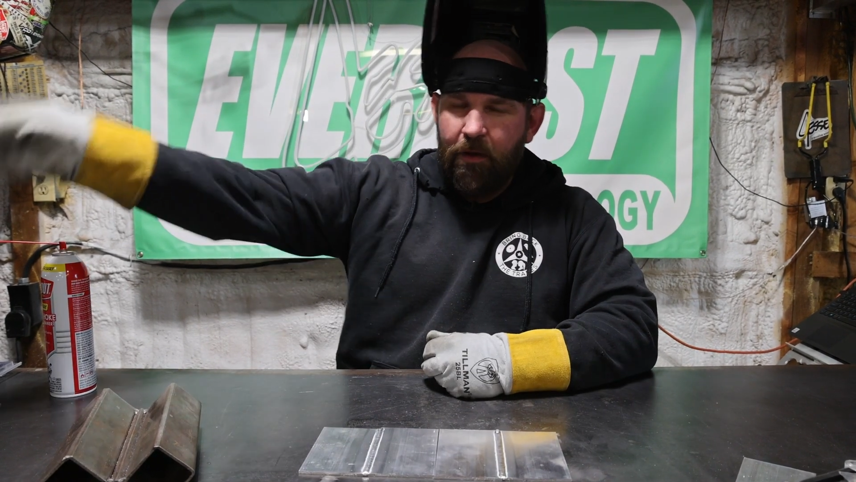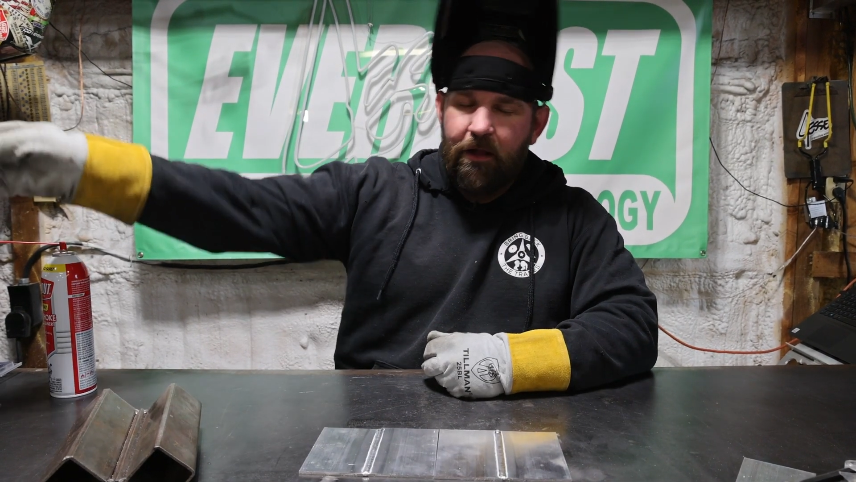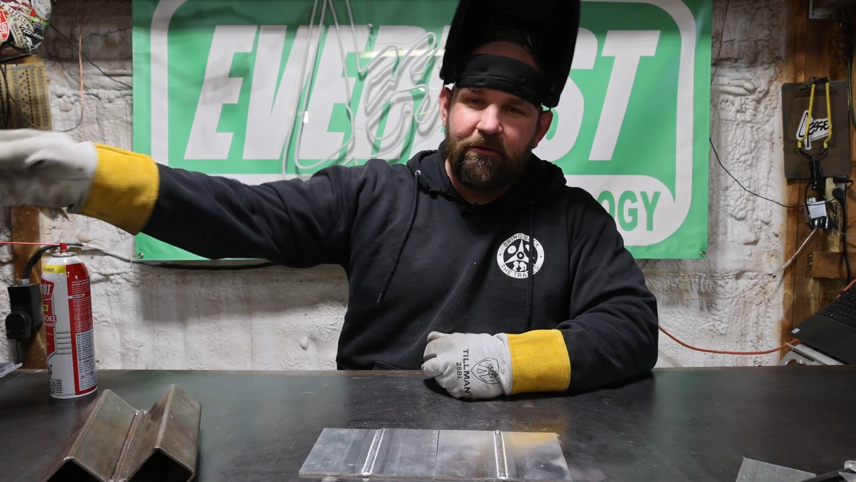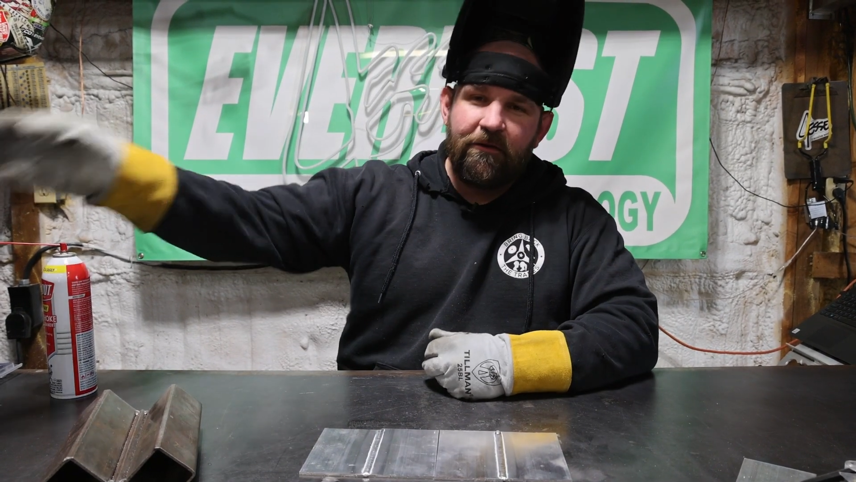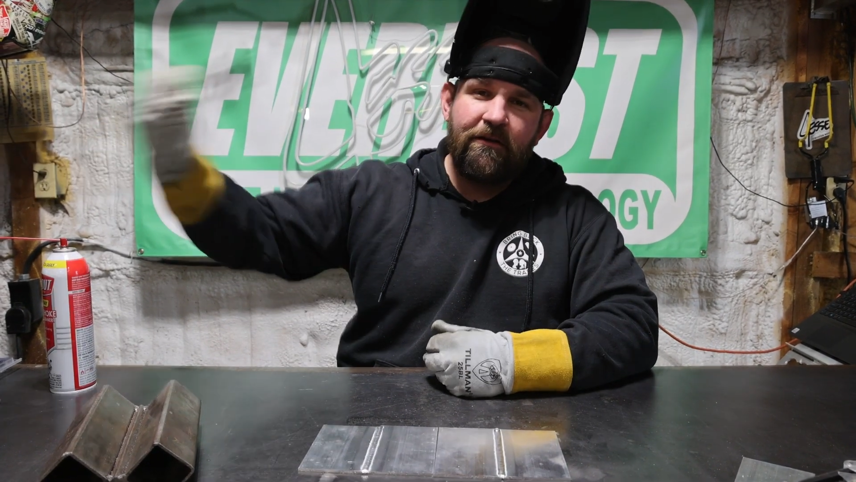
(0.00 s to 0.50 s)

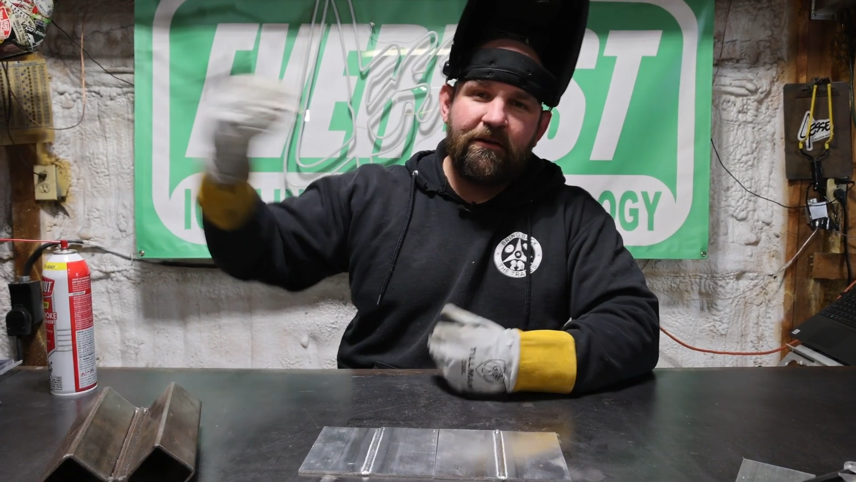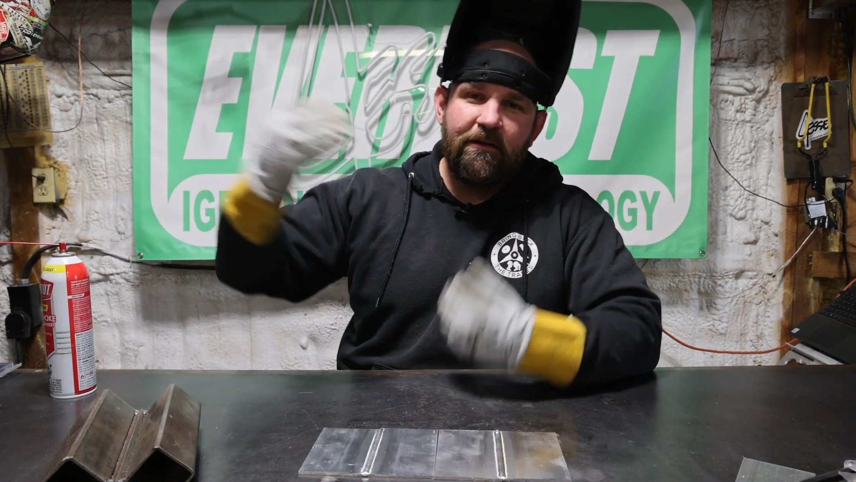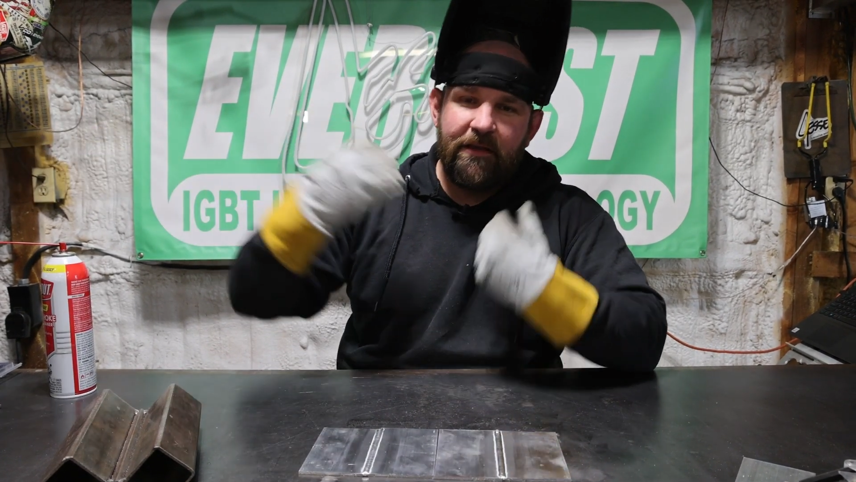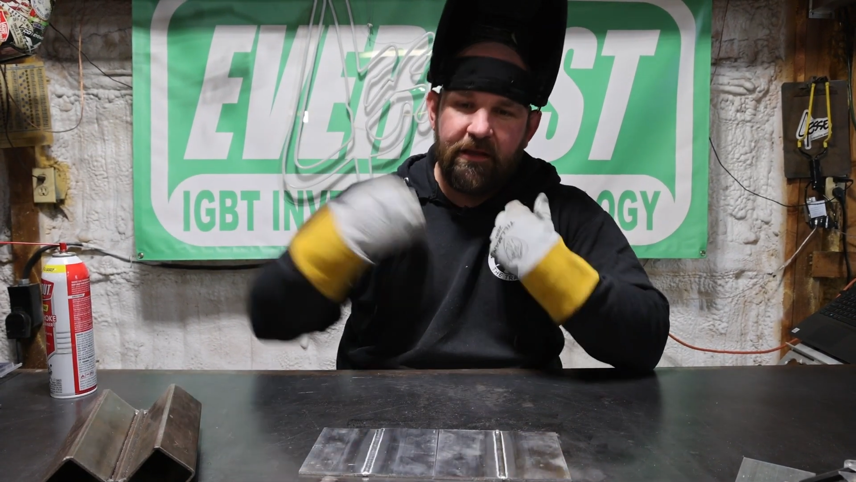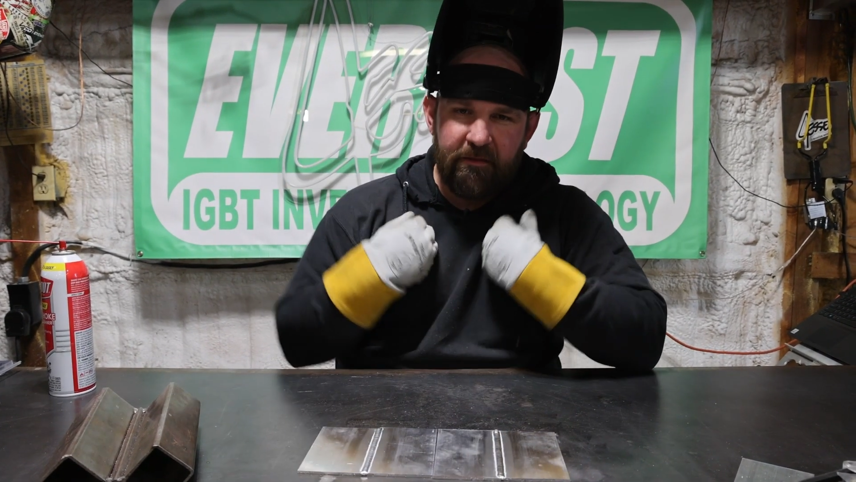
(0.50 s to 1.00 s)
welder.
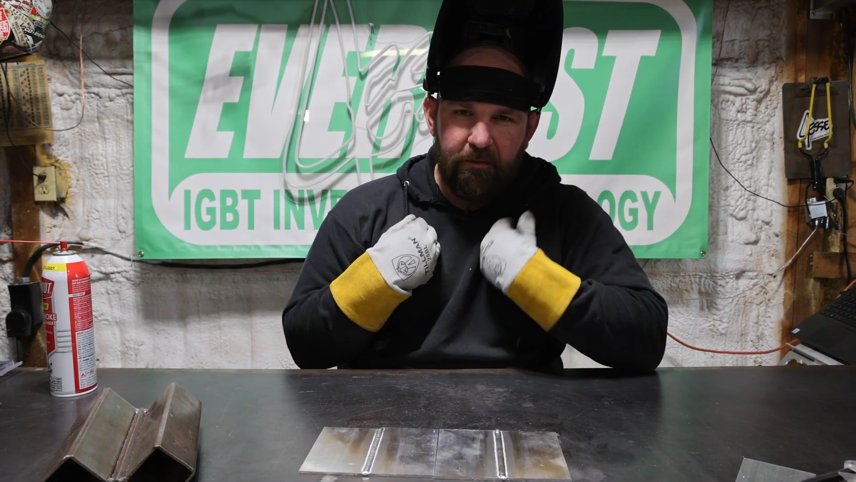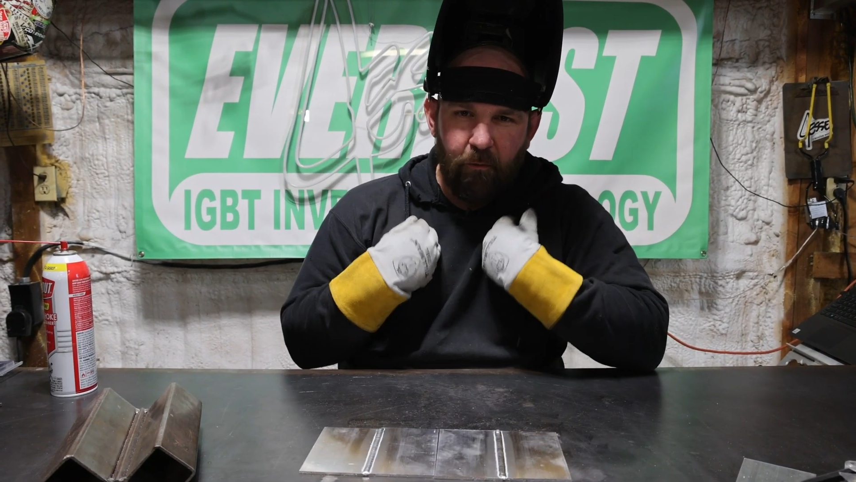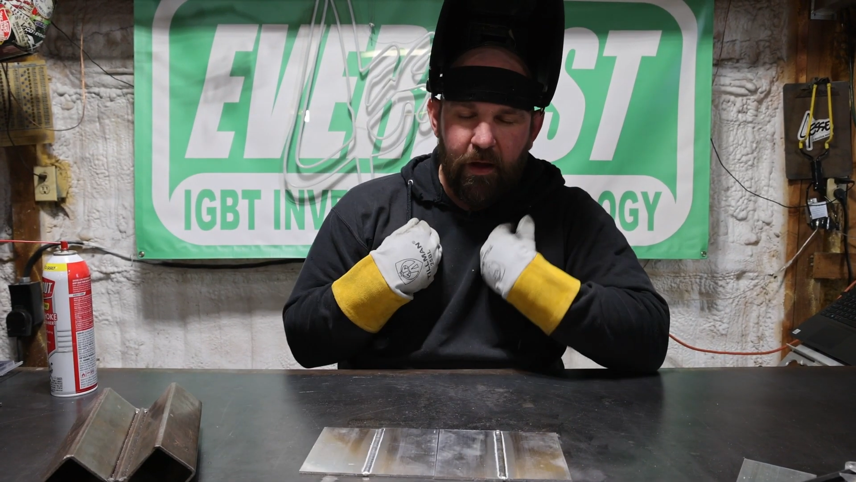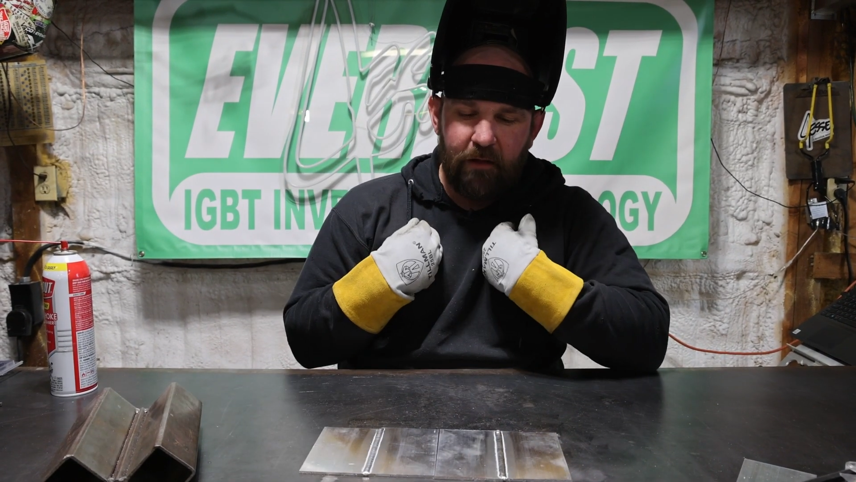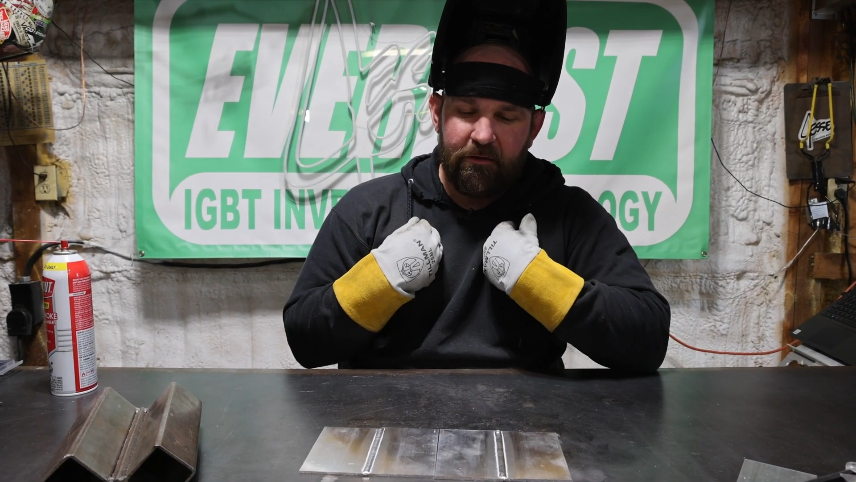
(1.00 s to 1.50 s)
It's the
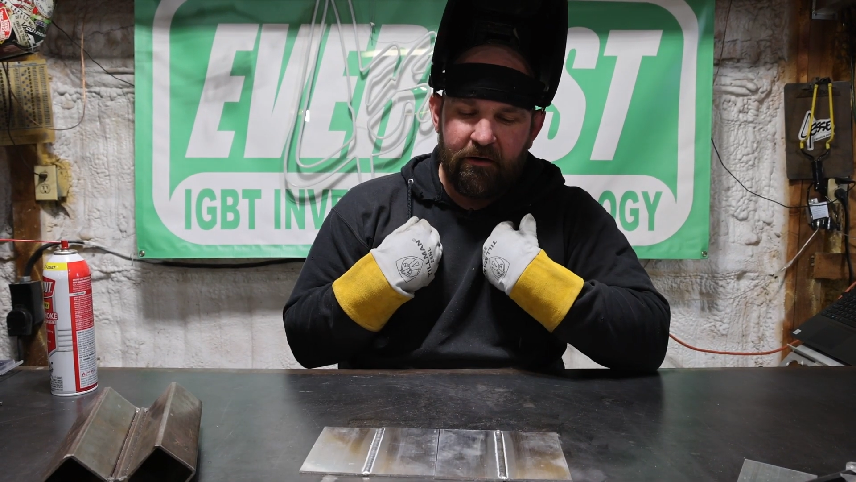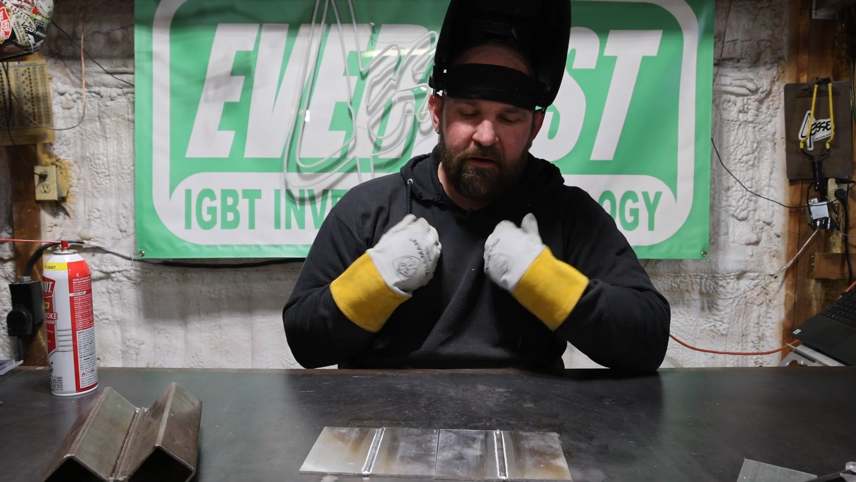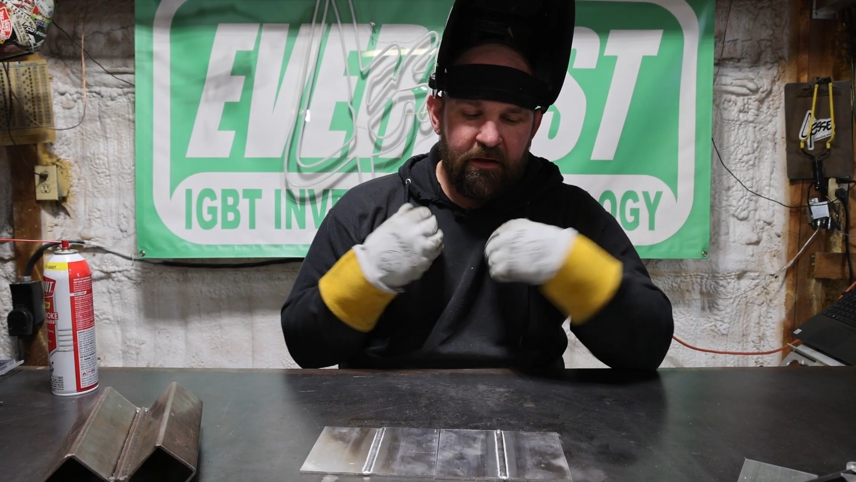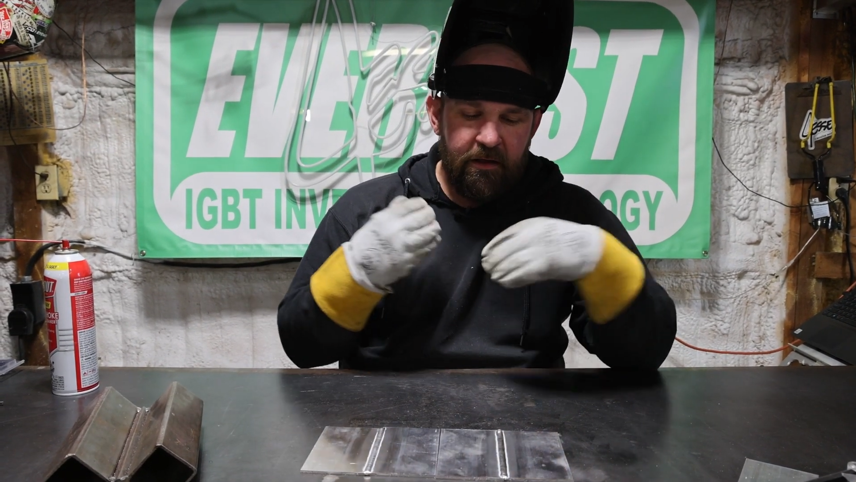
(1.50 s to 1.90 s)
welder.